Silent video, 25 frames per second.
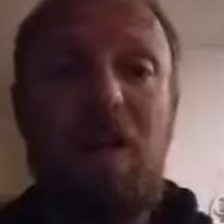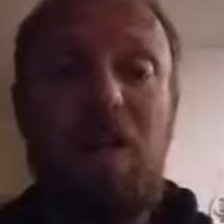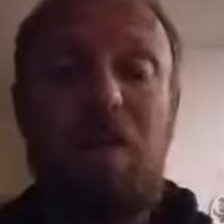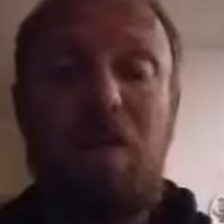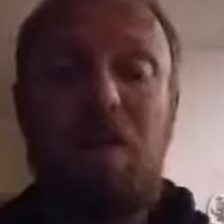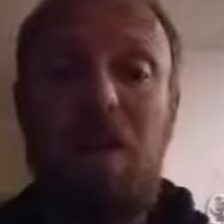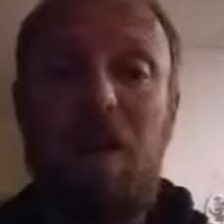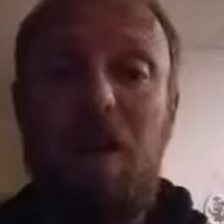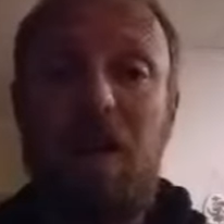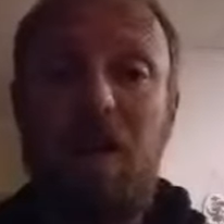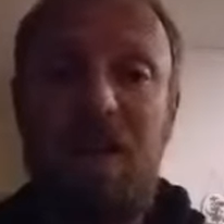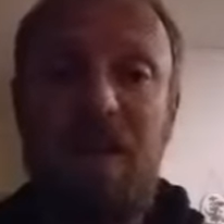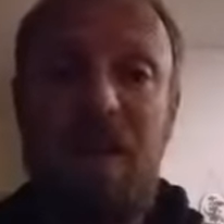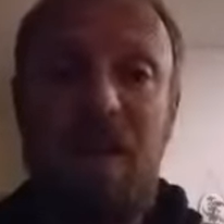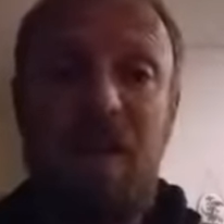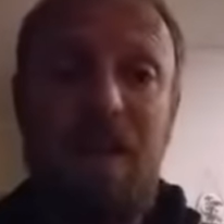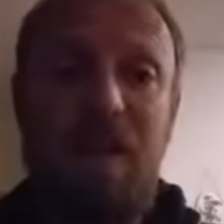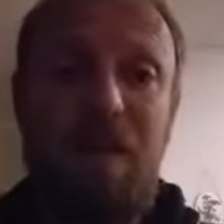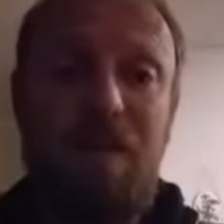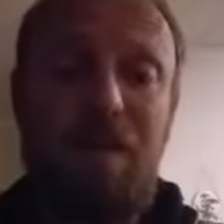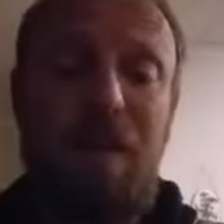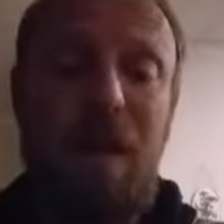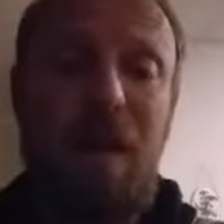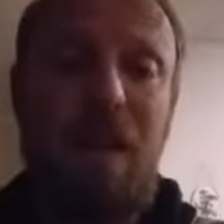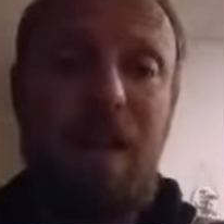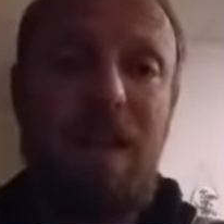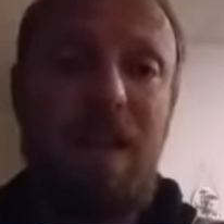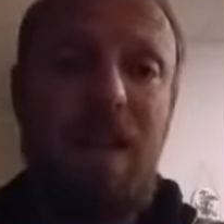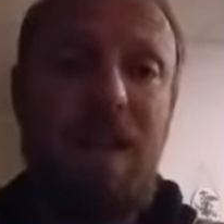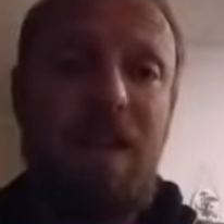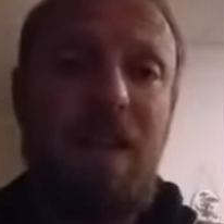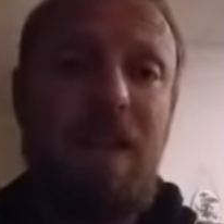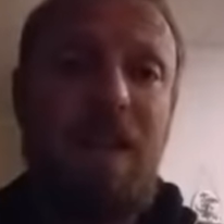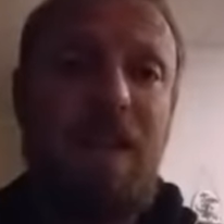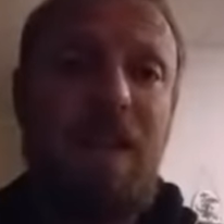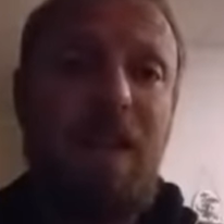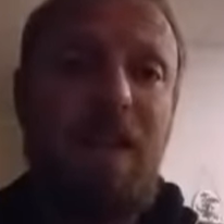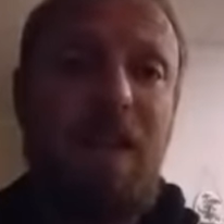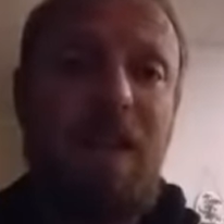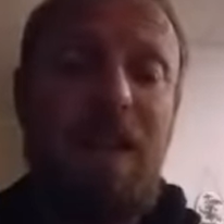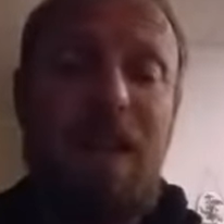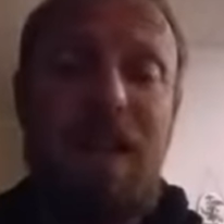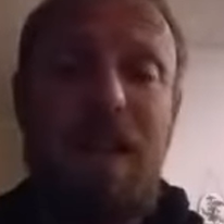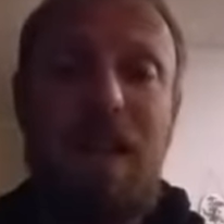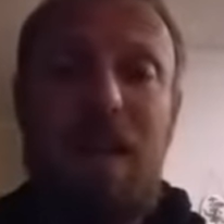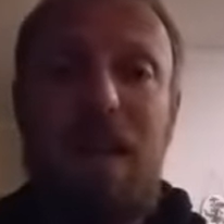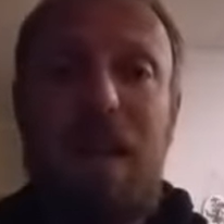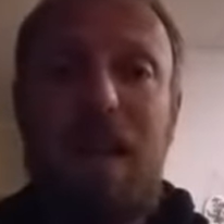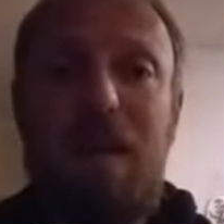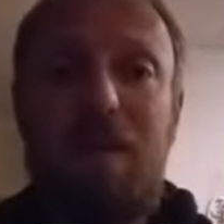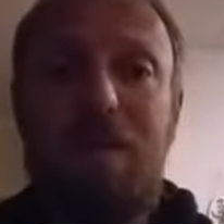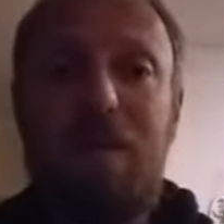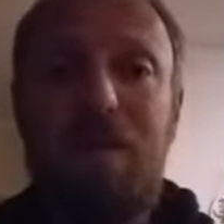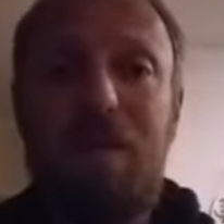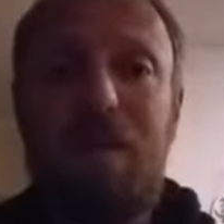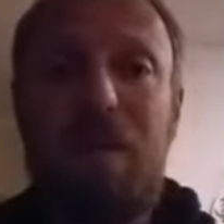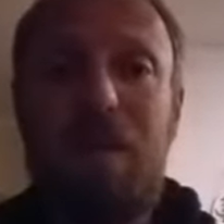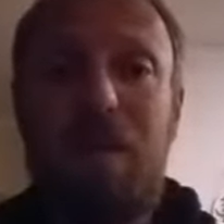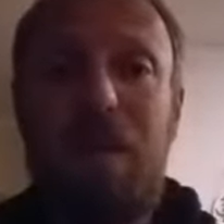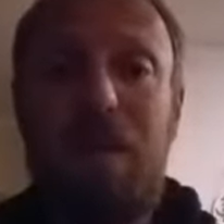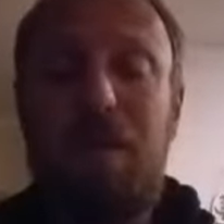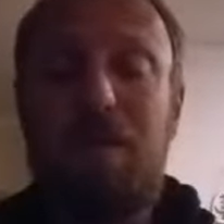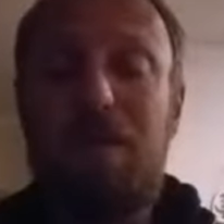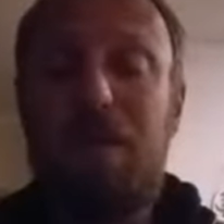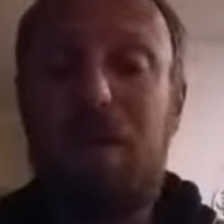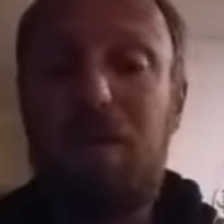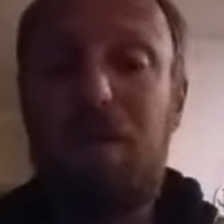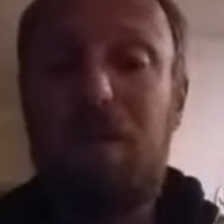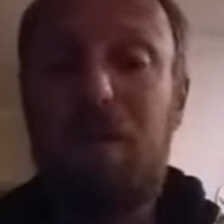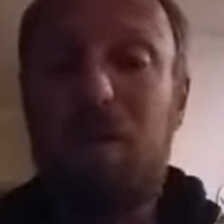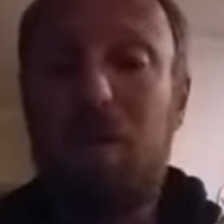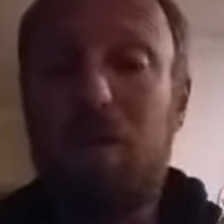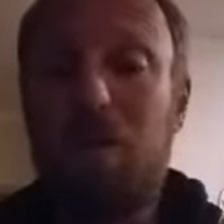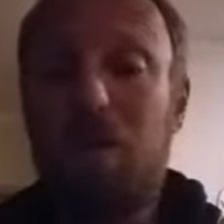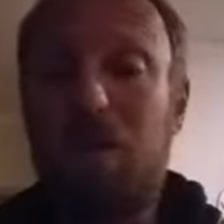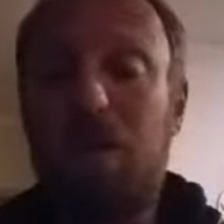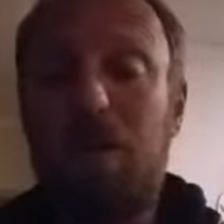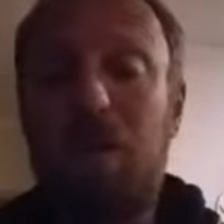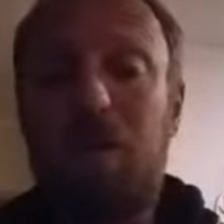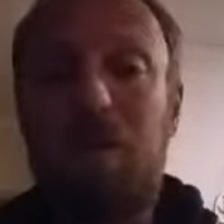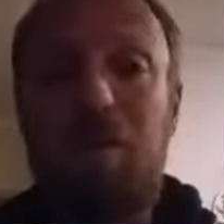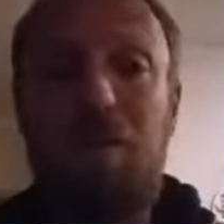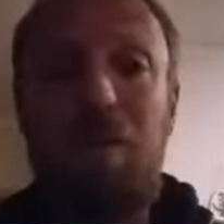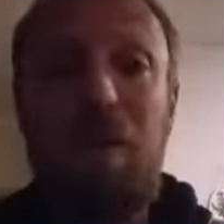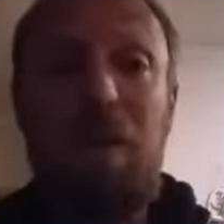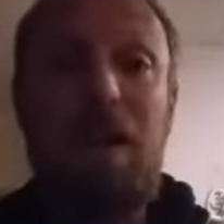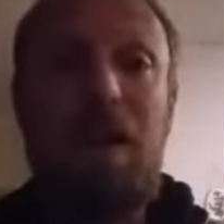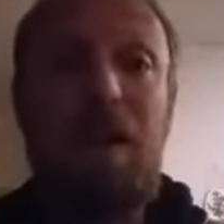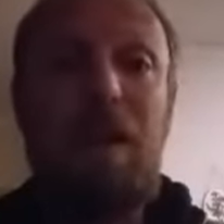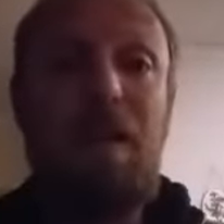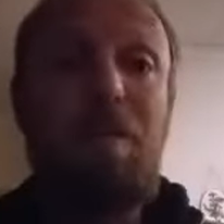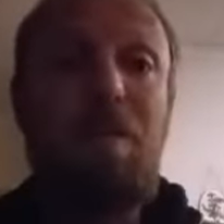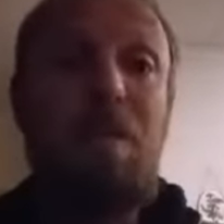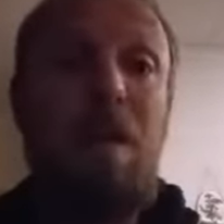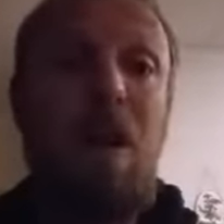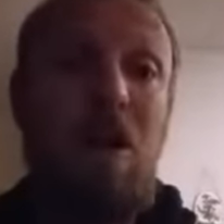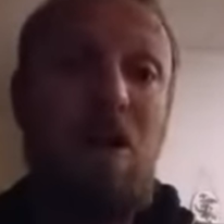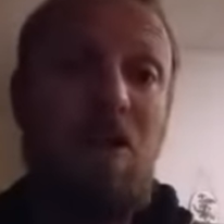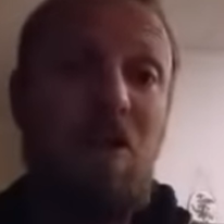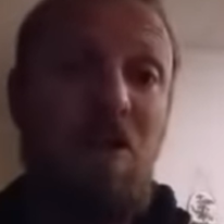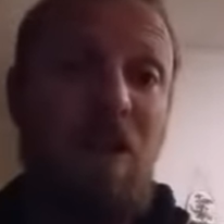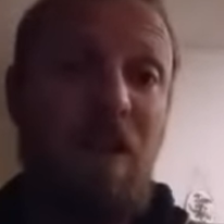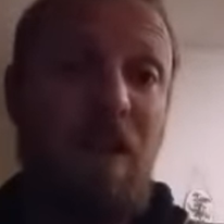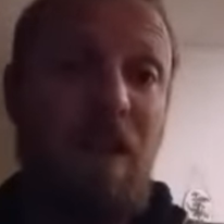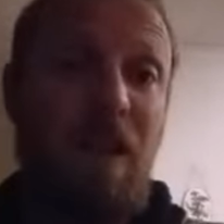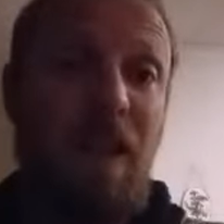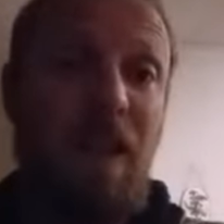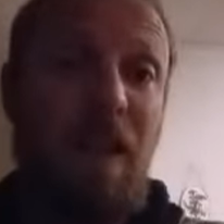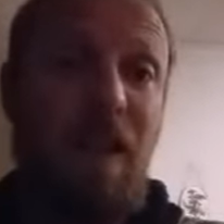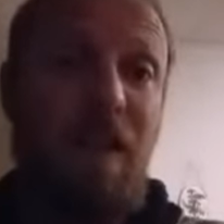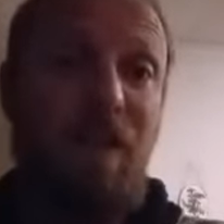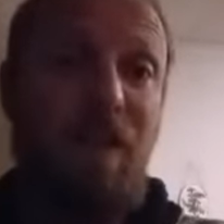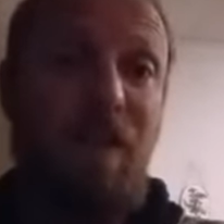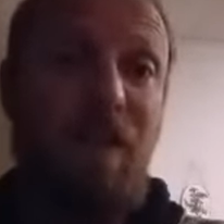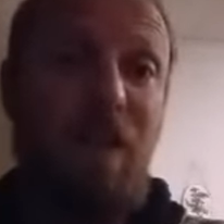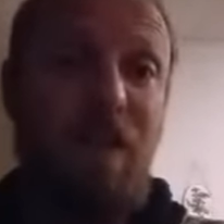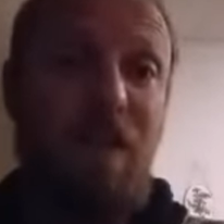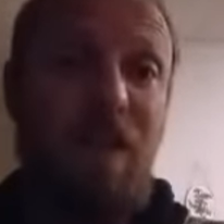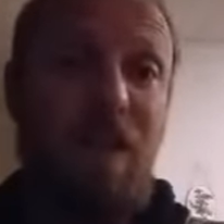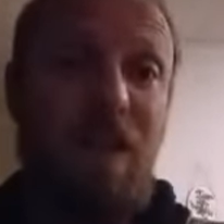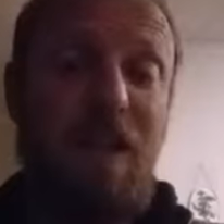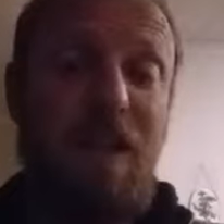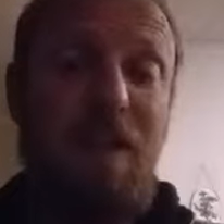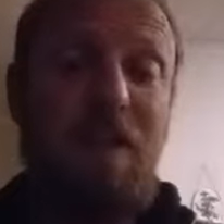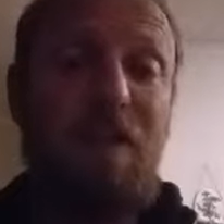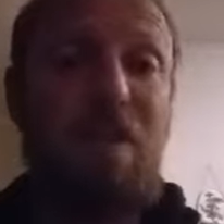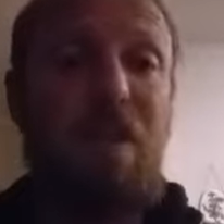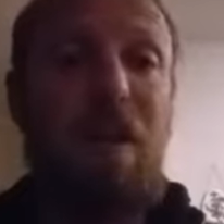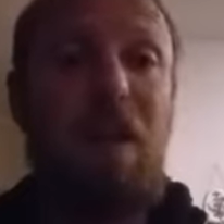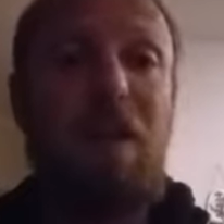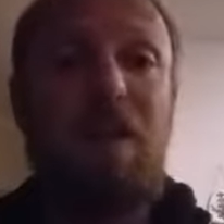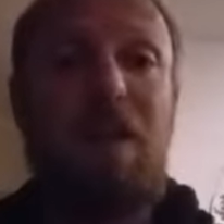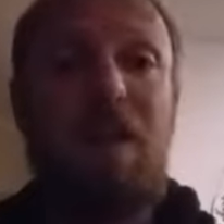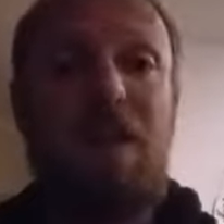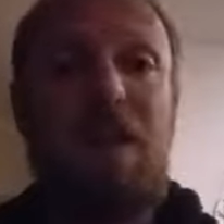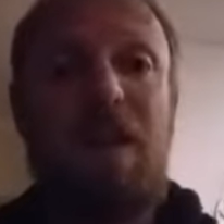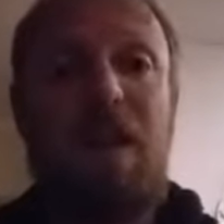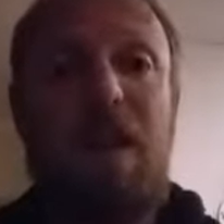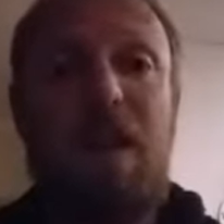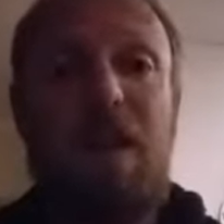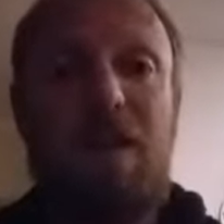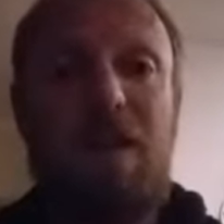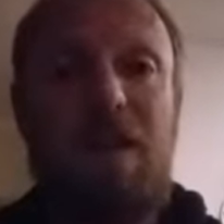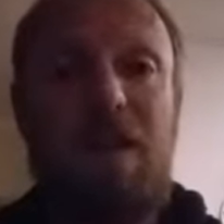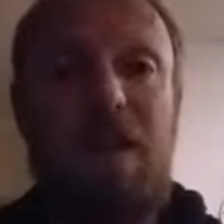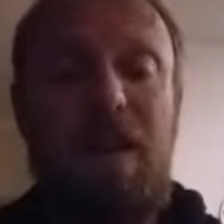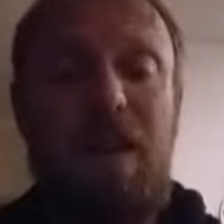we are anticipating that in the collapse people will be emotionally and physically broken down.